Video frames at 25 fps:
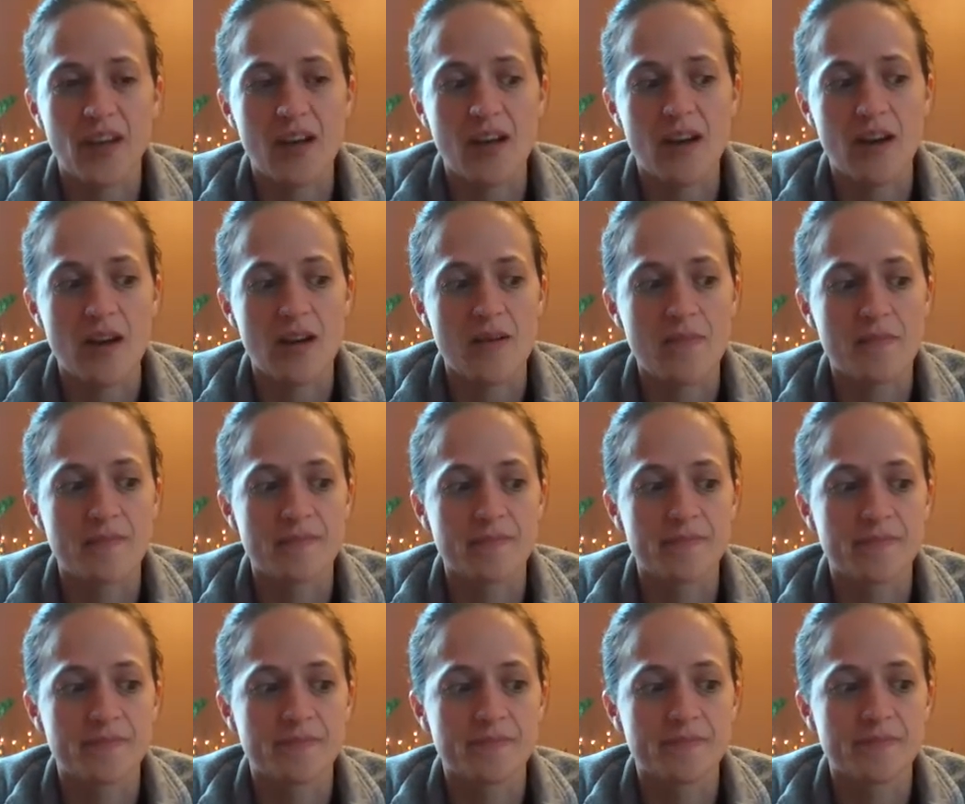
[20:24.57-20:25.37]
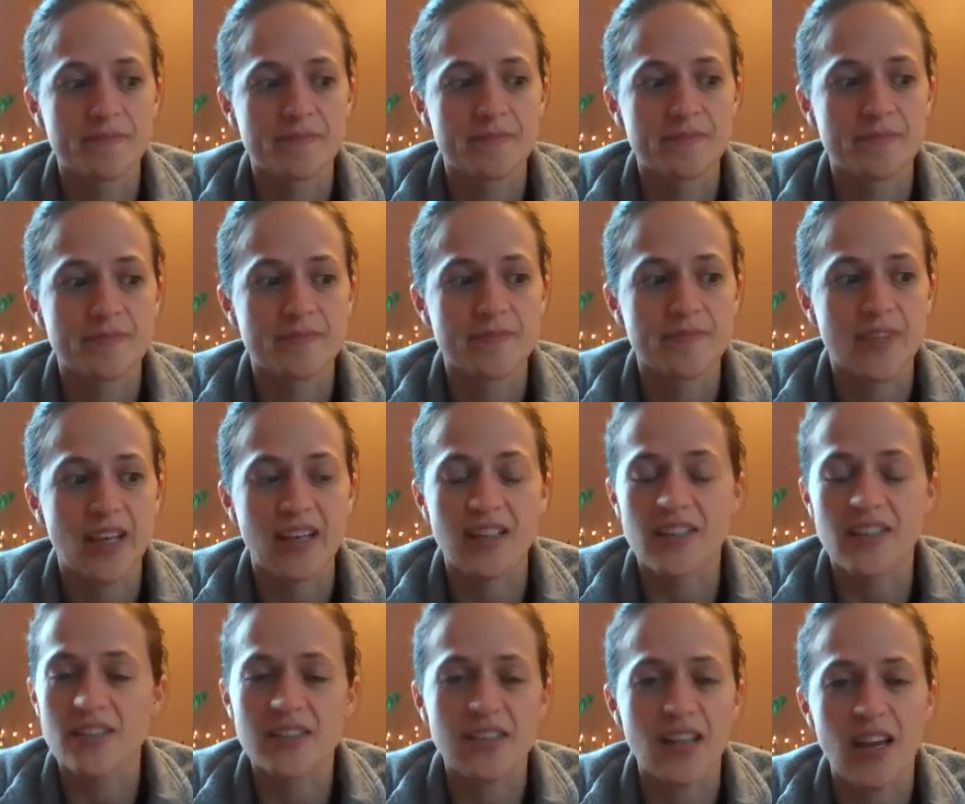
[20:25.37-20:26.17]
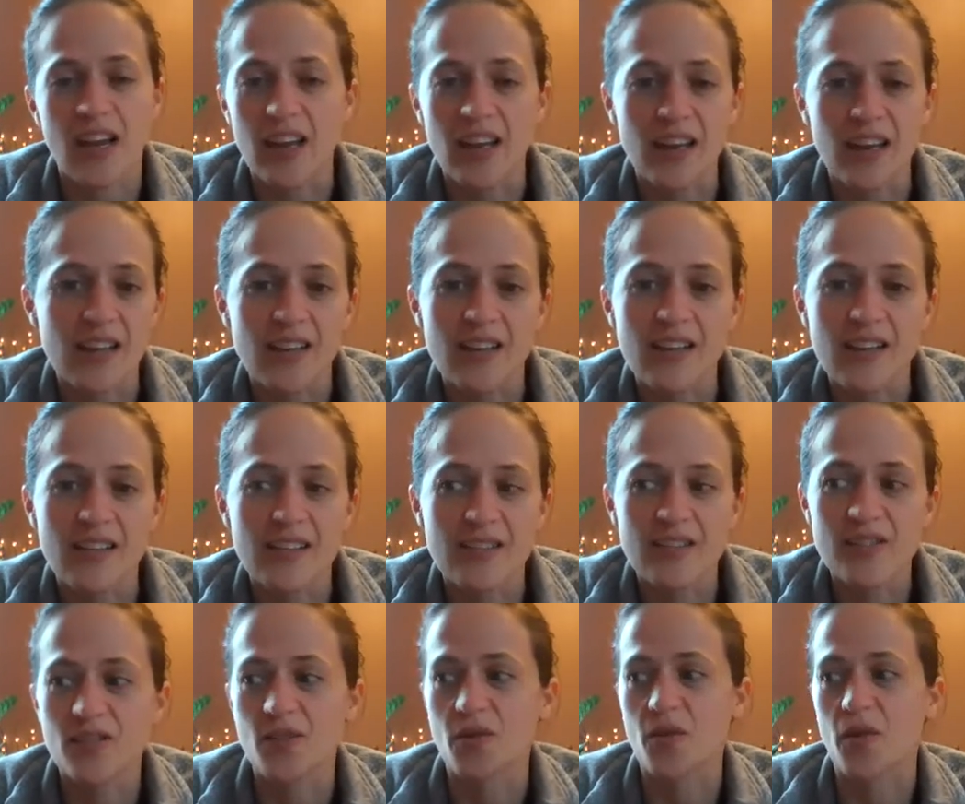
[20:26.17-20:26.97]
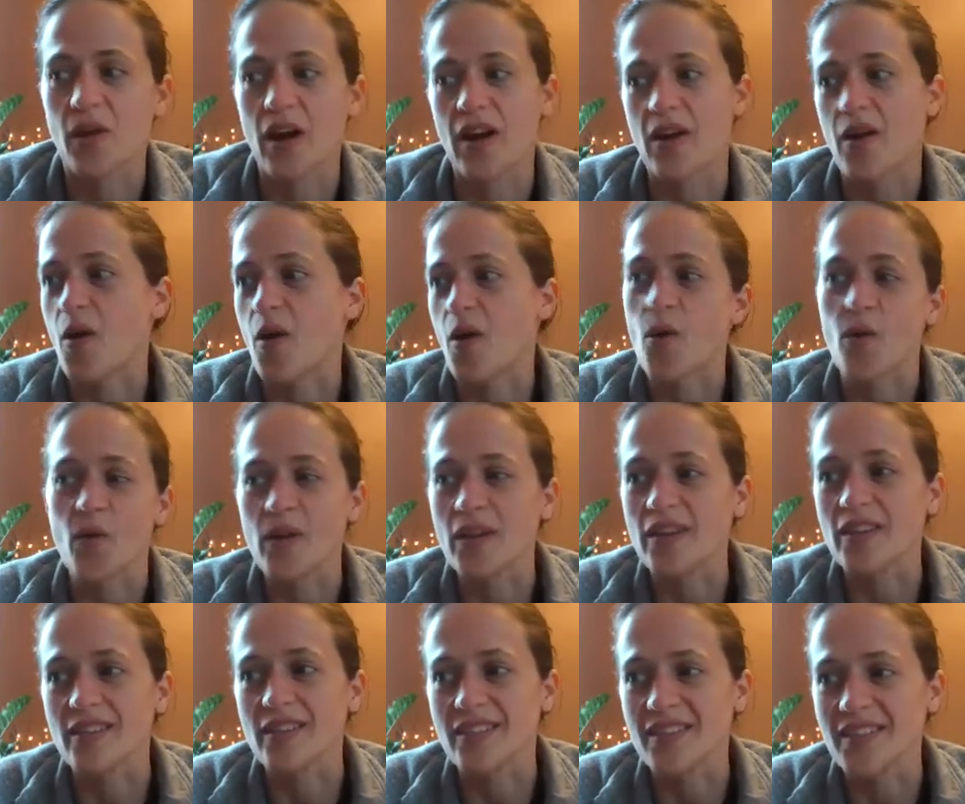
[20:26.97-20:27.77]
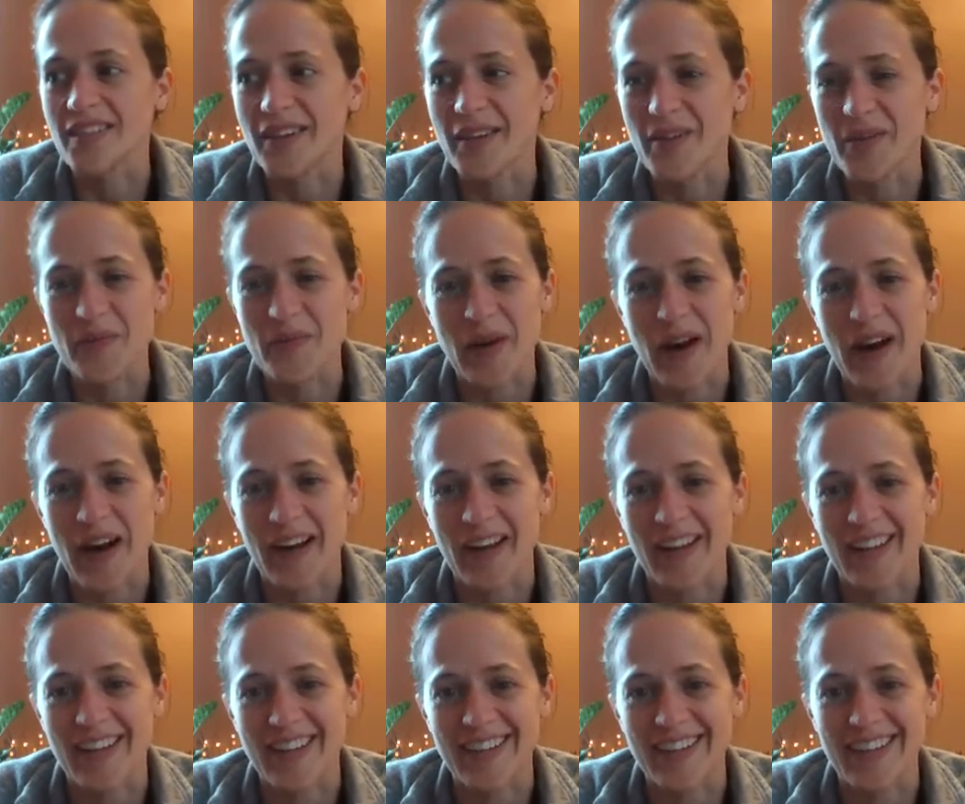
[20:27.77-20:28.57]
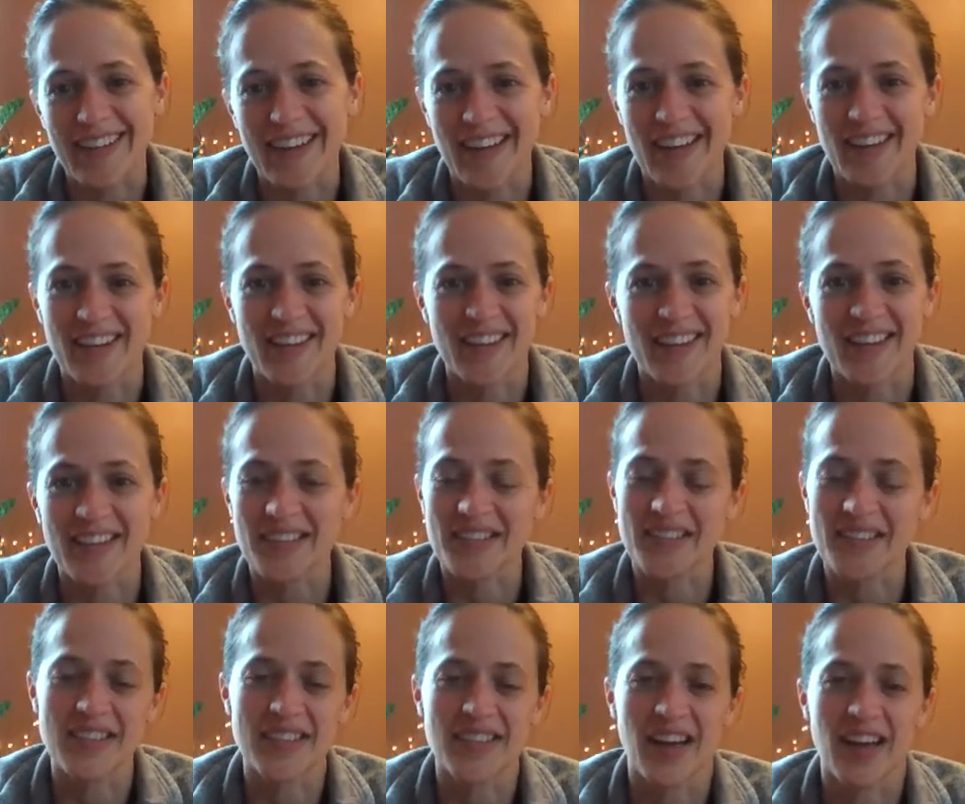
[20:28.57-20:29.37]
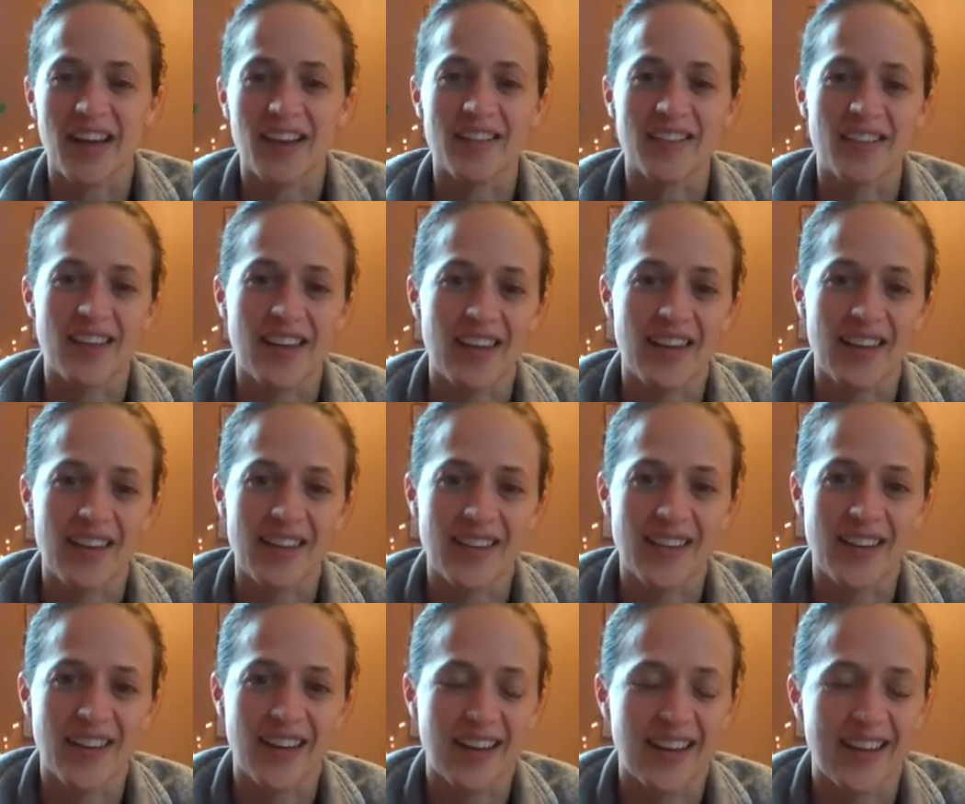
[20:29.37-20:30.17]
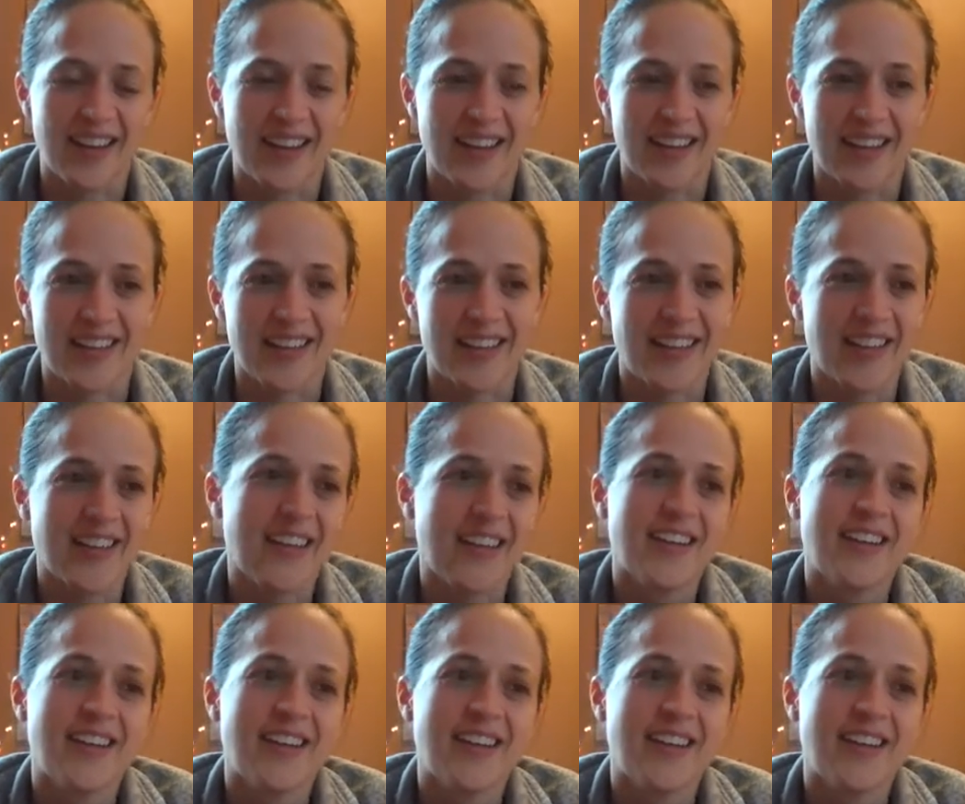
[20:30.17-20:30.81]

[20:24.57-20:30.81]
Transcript: Um, I just hate it. So I always am behind and like staying late and